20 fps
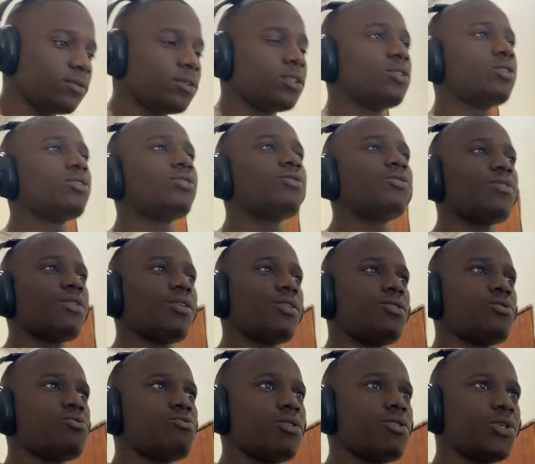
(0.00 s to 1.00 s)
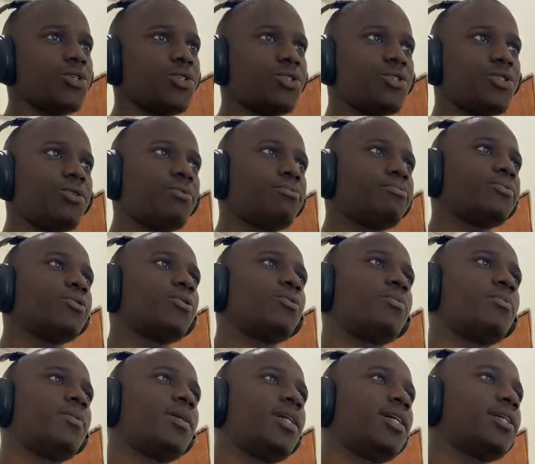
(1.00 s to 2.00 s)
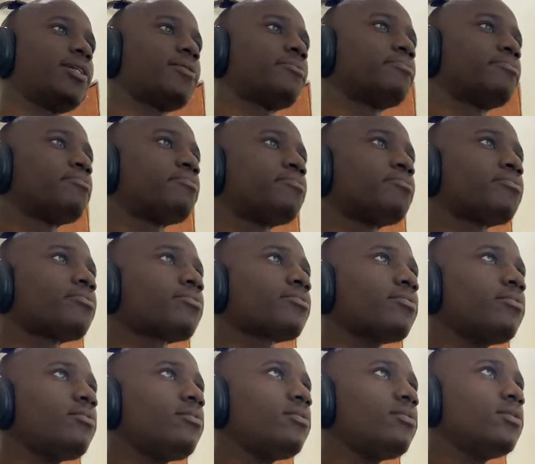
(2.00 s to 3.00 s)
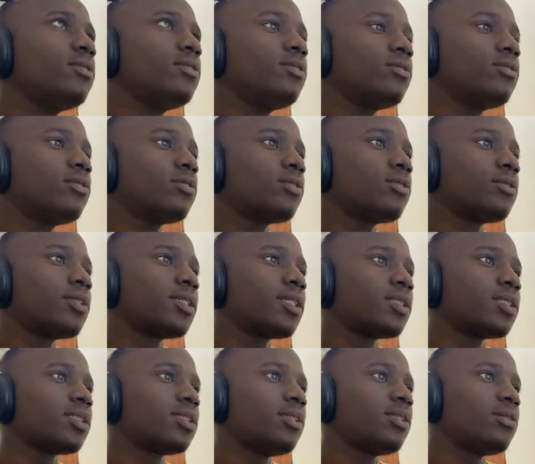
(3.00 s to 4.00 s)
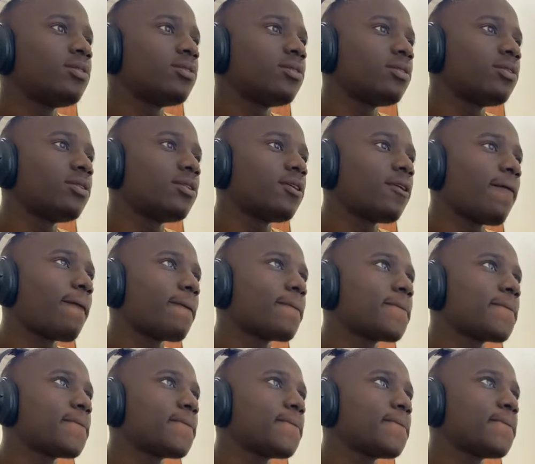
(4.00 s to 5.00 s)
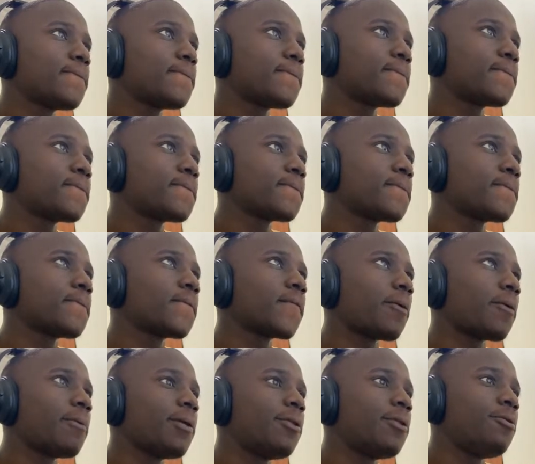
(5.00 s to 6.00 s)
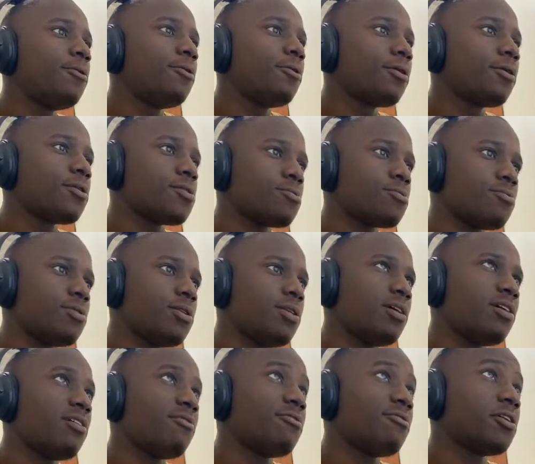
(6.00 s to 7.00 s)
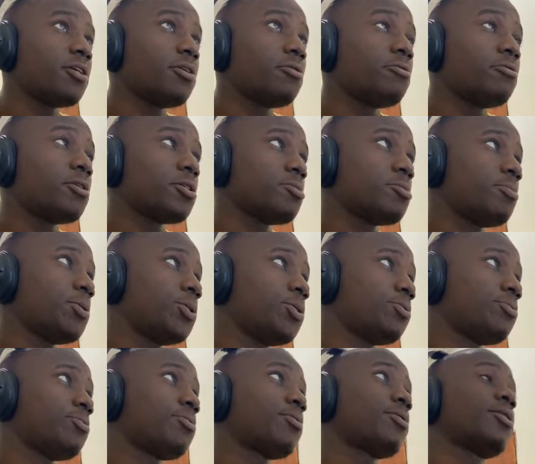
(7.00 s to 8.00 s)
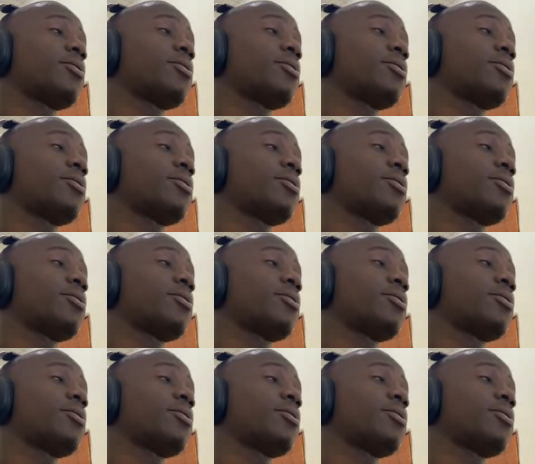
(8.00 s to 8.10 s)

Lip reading: Just for the distractions, we're back. So you can see London, I mean New York is really having a good expansion to the